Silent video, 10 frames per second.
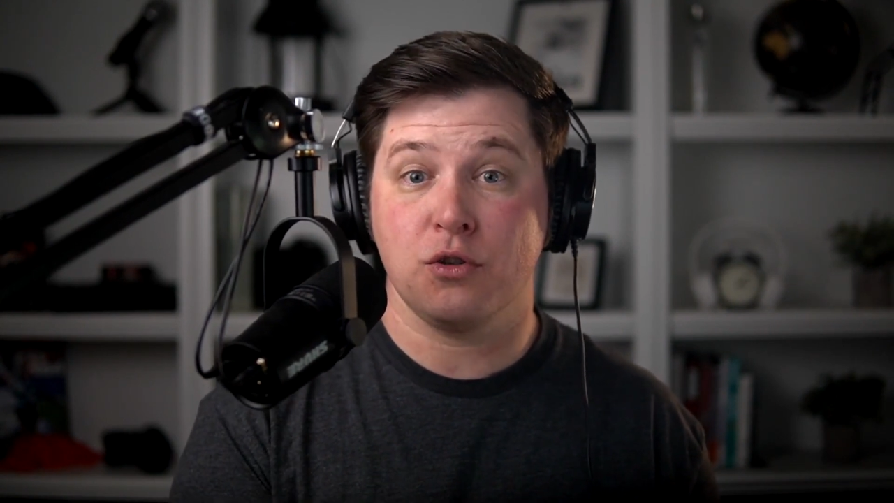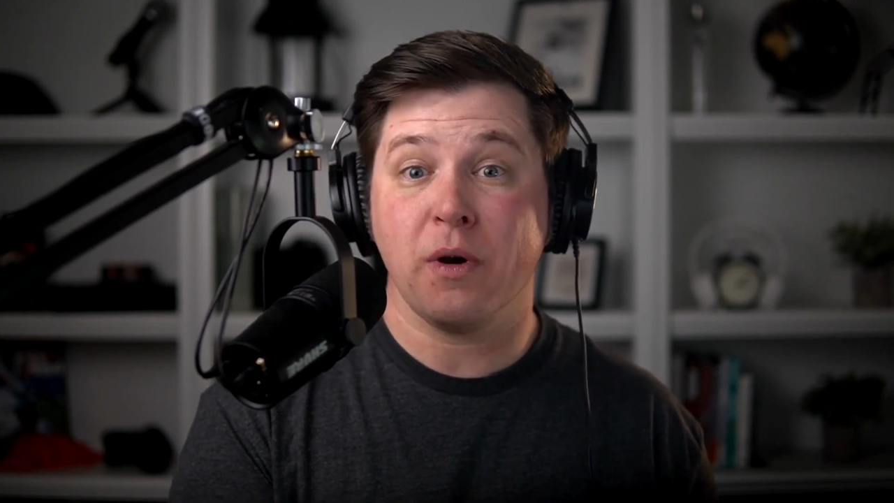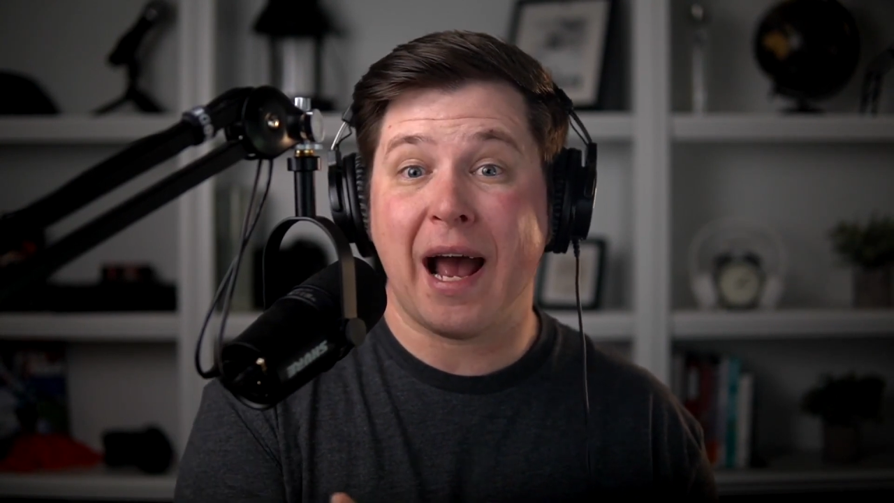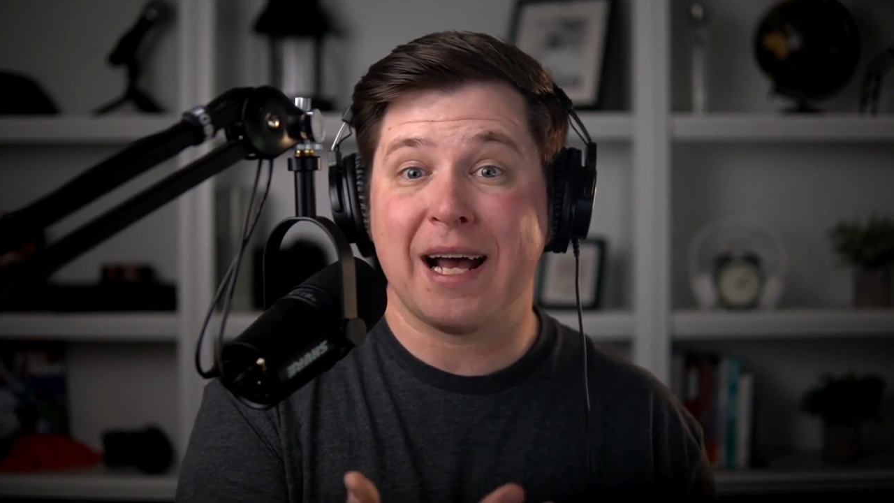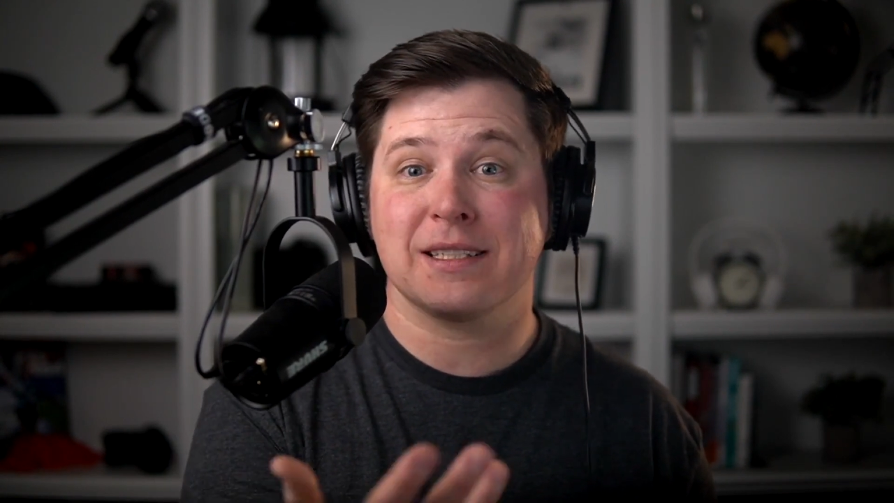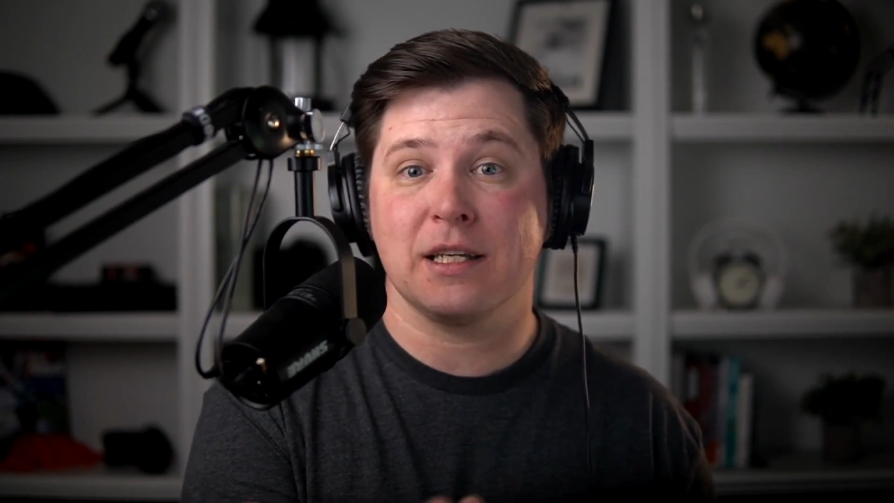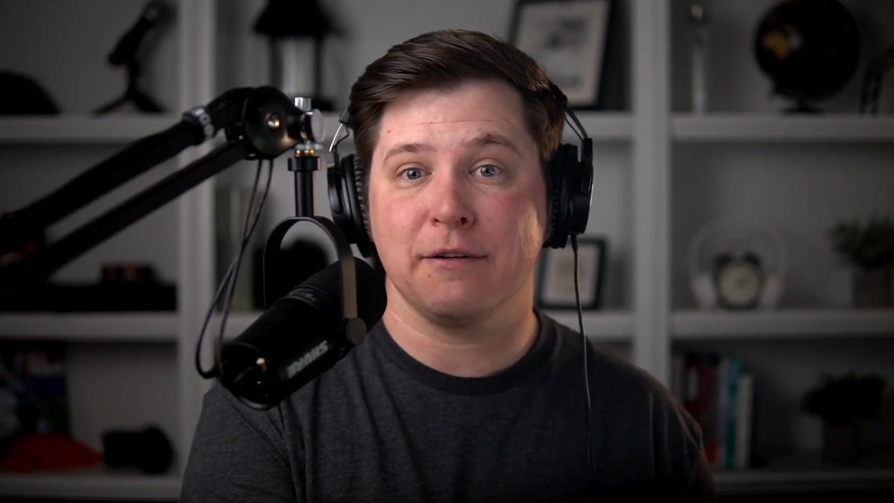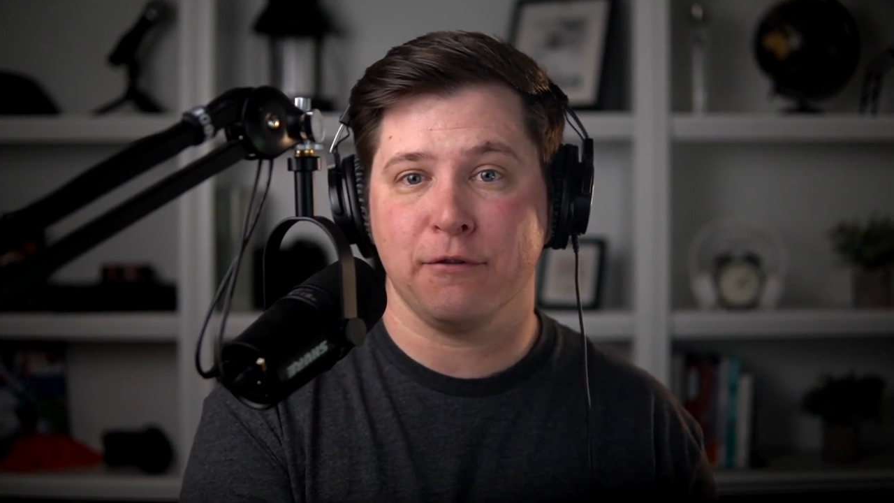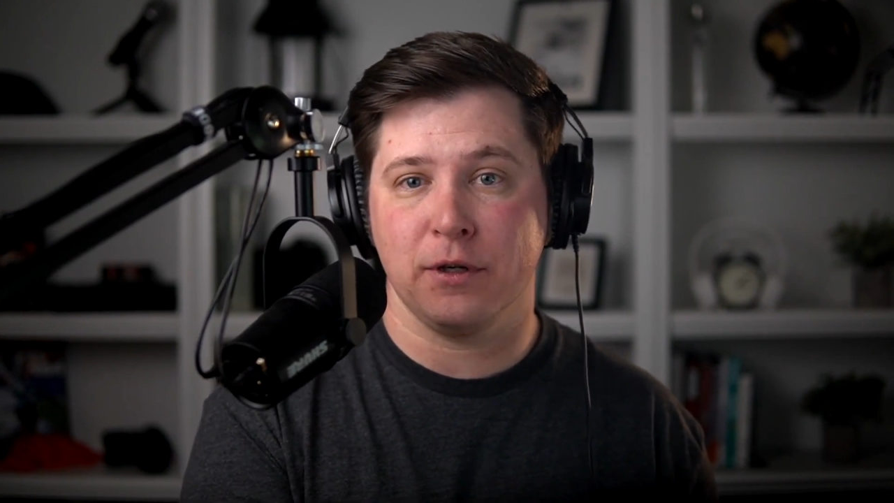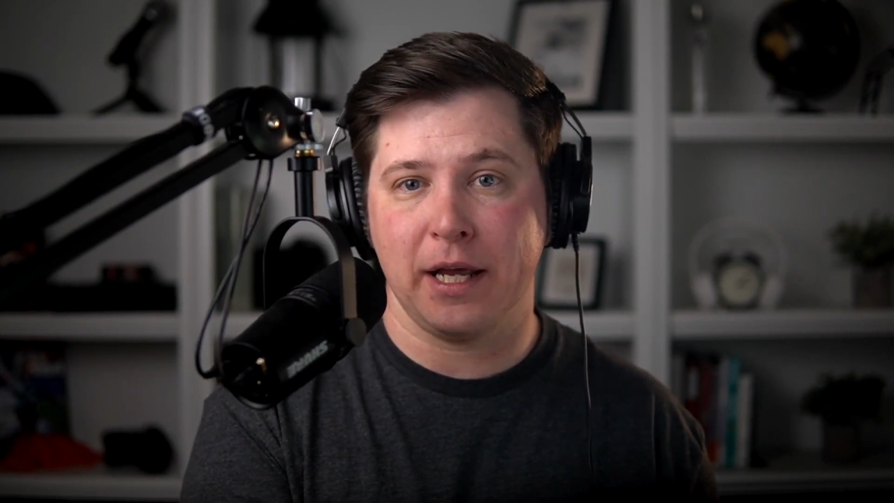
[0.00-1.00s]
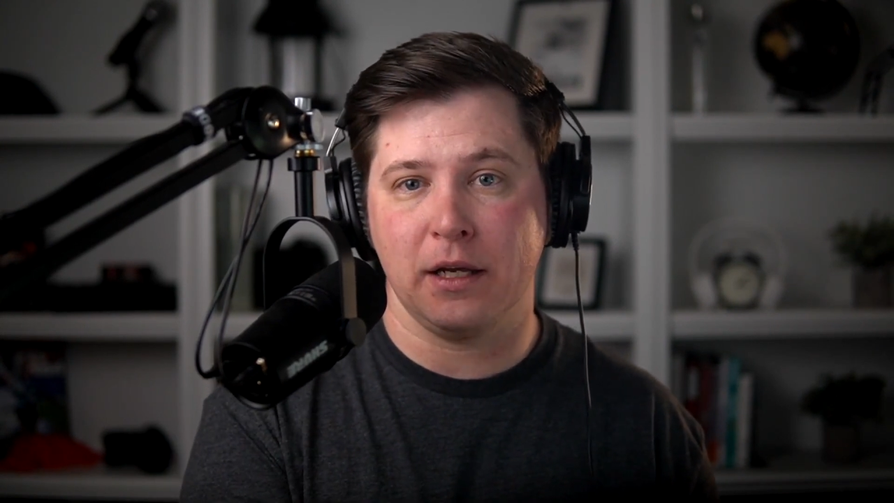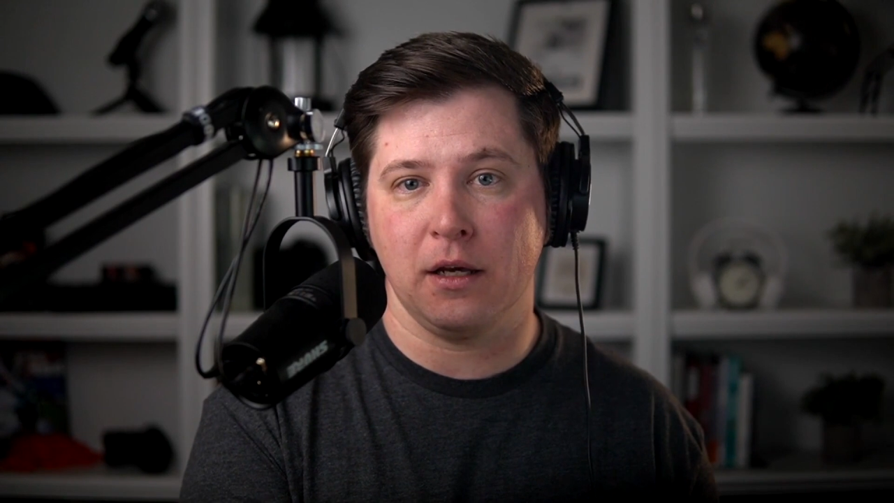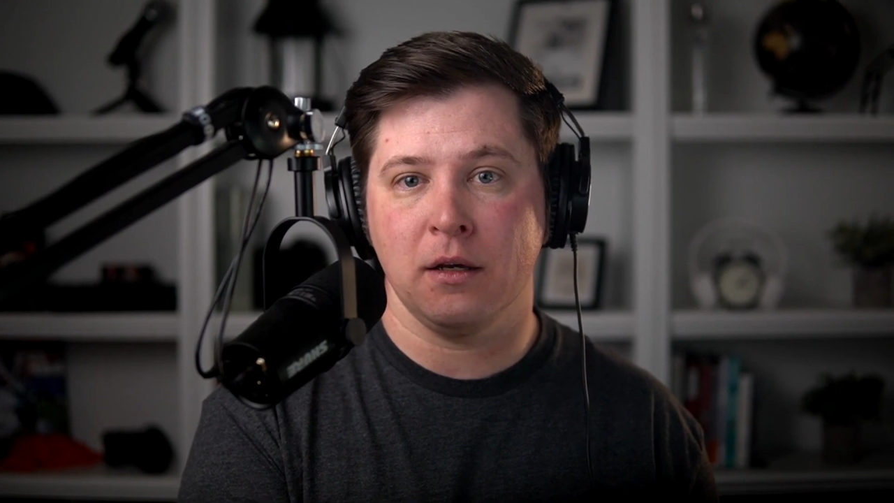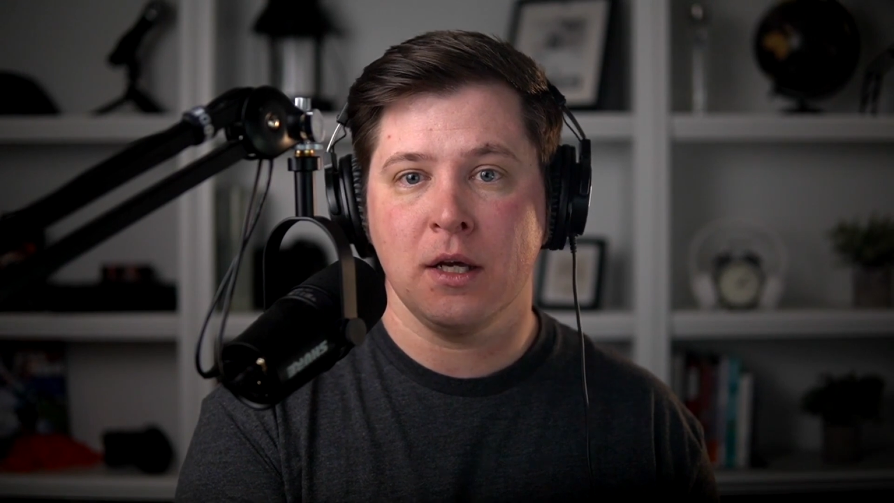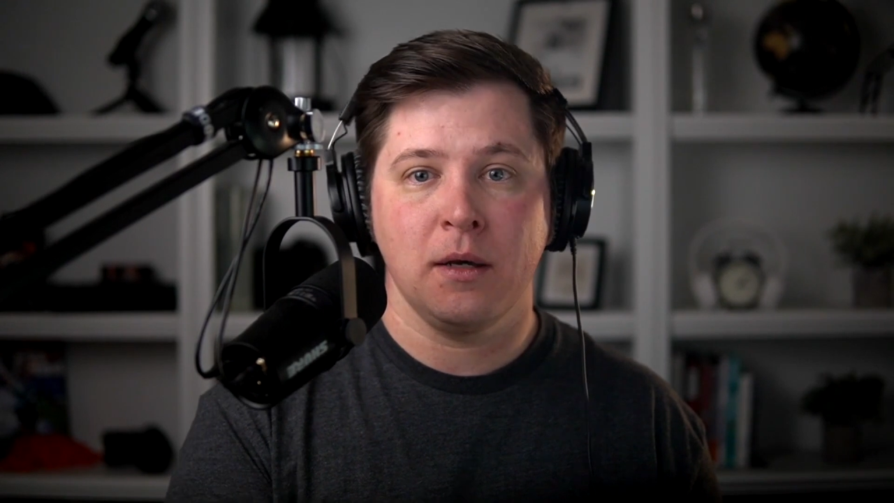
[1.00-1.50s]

you're asking for data.